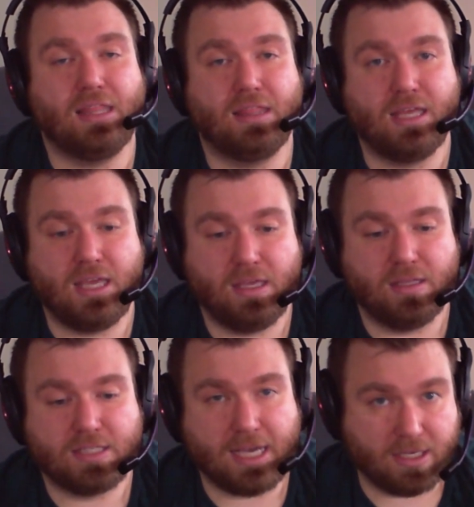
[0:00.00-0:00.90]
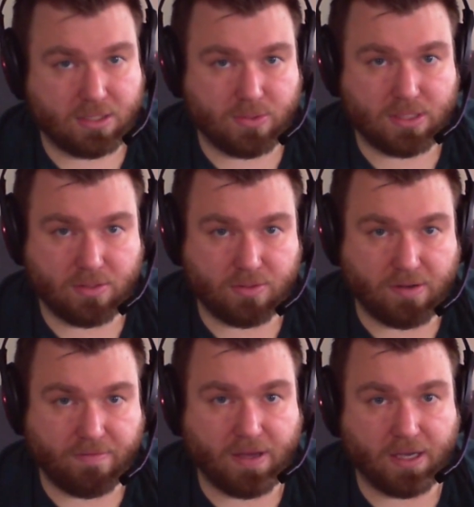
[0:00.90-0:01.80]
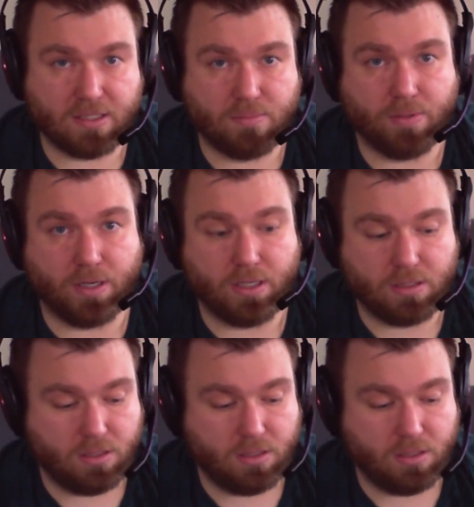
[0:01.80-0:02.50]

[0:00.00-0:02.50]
the tax was still in effect, but